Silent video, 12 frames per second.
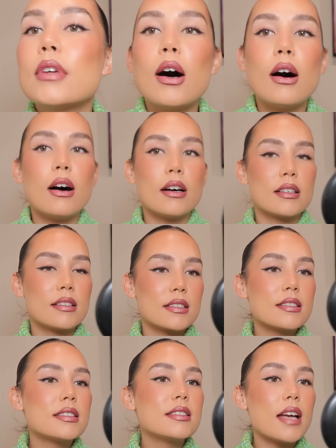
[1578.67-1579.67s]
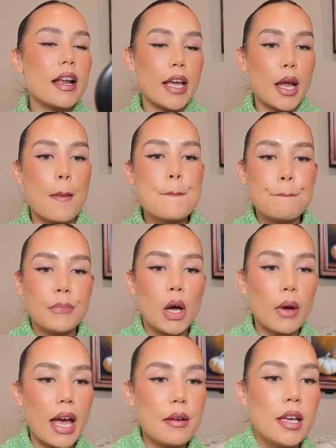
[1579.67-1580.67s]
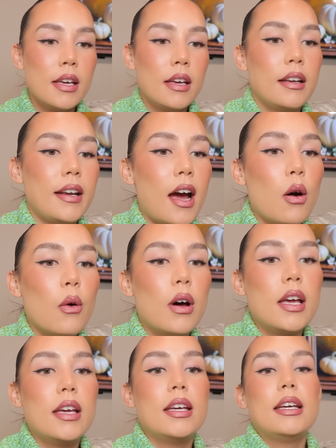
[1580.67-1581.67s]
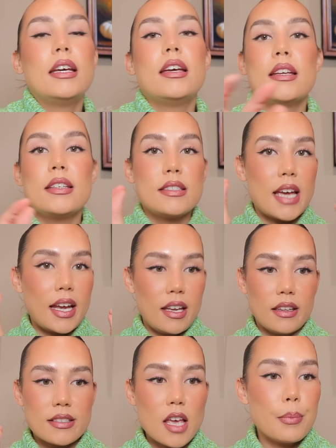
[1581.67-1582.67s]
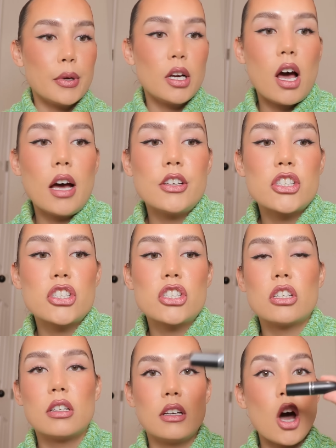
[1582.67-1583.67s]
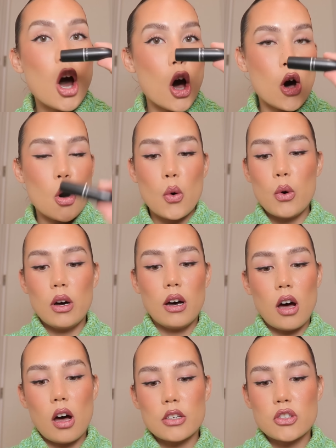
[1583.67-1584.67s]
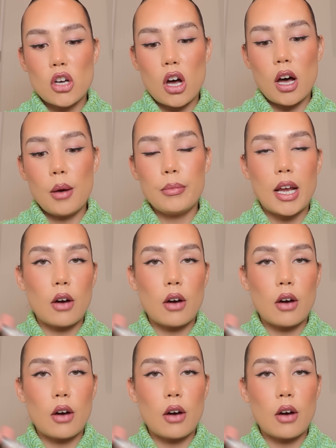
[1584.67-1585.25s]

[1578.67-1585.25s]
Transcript: Oh, stunning. Okay, now taking this up a notch, O on top.